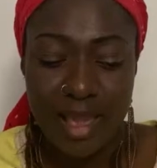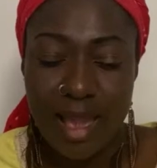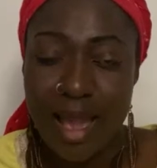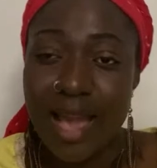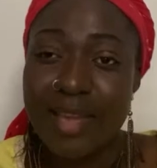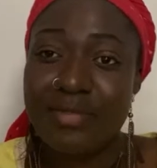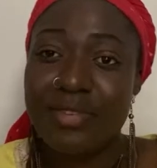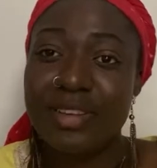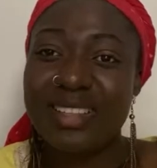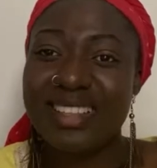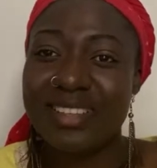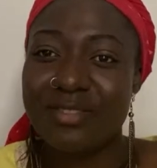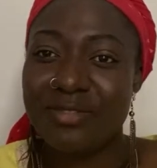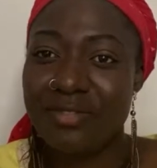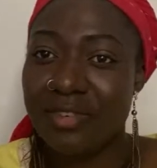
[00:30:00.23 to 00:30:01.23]
I filled
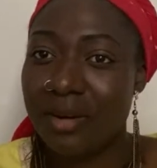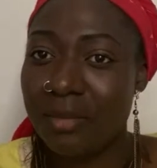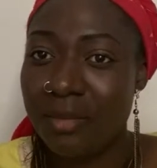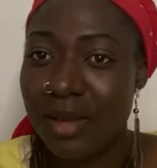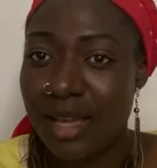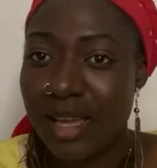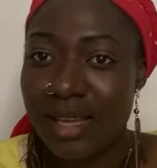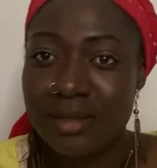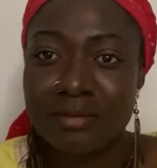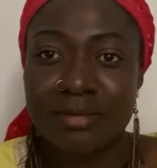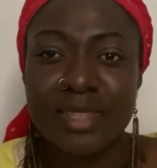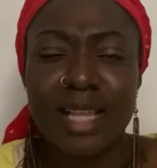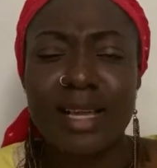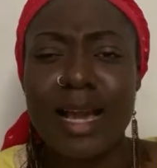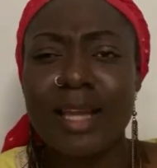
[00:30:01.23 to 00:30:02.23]
the form.
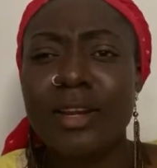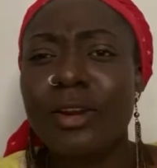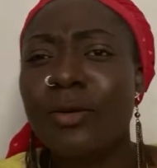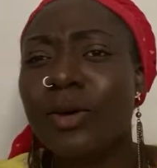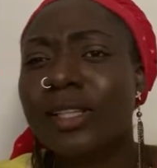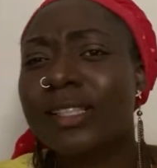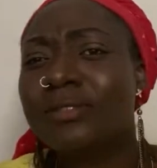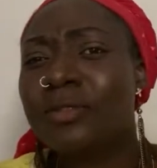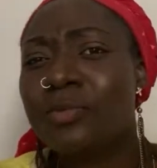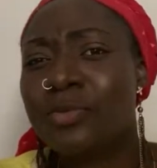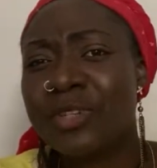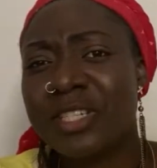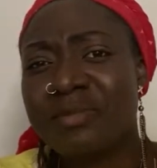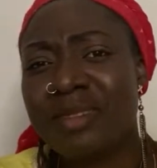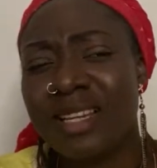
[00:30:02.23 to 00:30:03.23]
I don't know what even
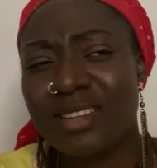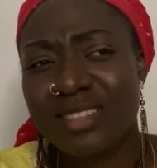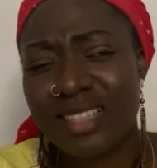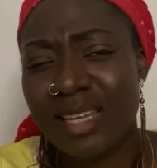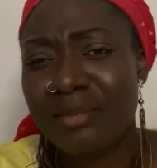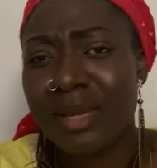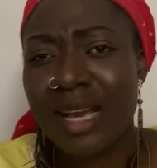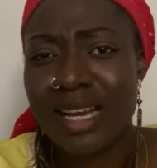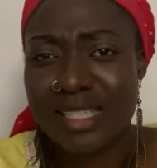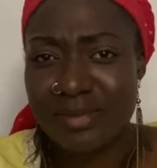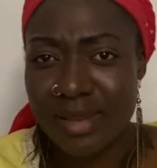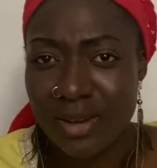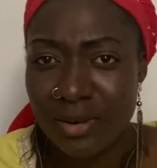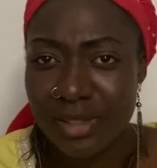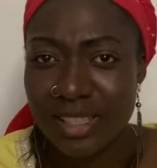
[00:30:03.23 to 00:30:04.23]
pushed me. I just let me ask
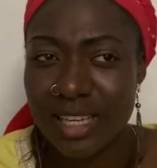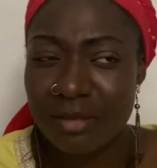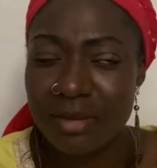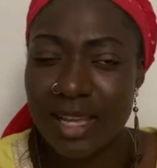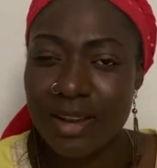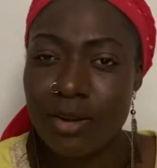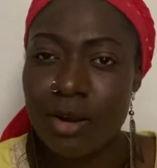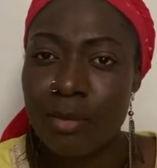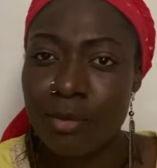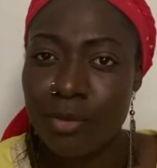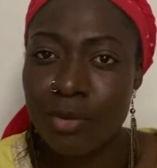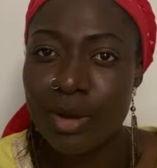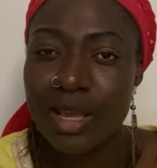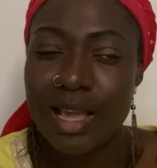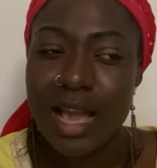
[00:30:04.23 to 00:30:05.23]
my colleague. I'm like, come
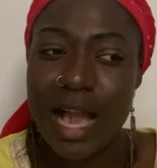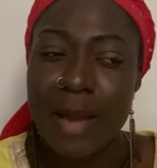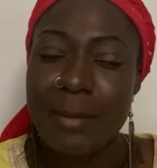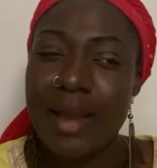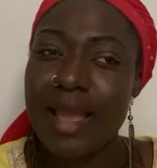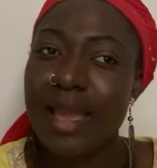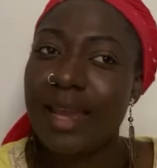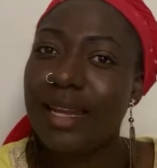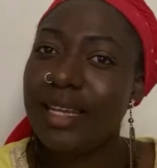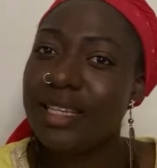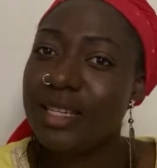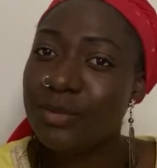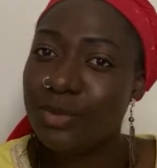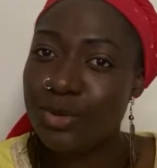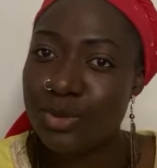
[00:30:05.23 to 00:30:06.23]
on, am I
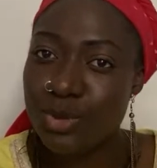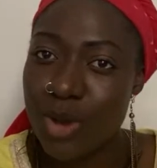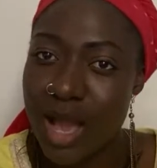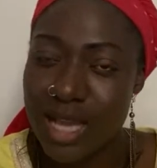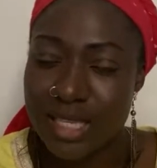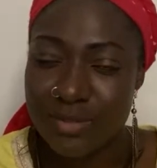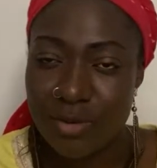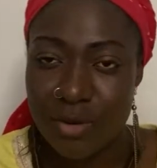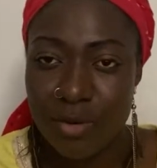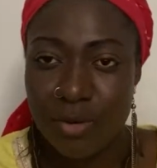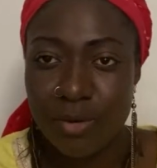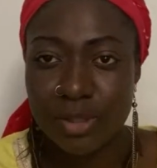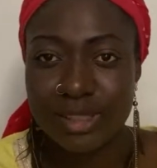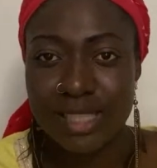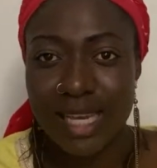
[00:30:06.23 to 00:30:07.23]
eligible to ask
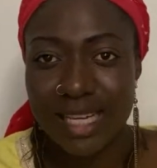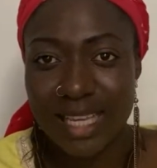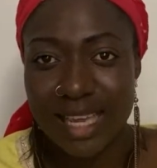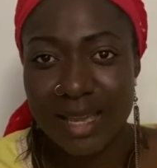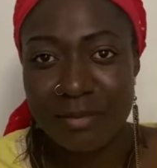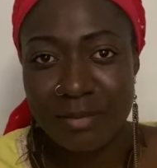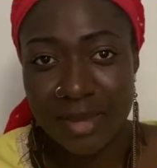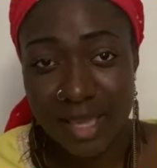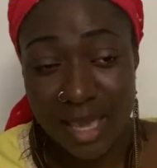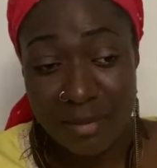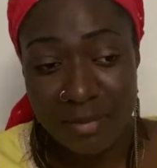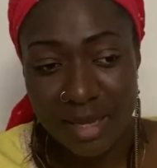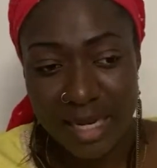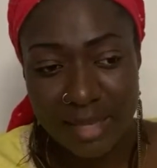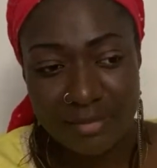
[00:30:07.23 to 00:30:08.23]
for child care
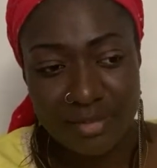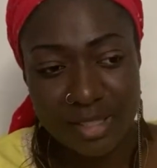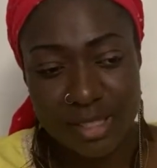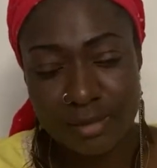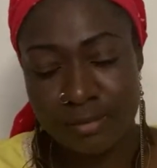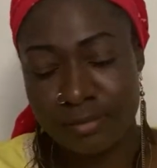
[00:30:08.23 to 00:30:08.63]
benefits?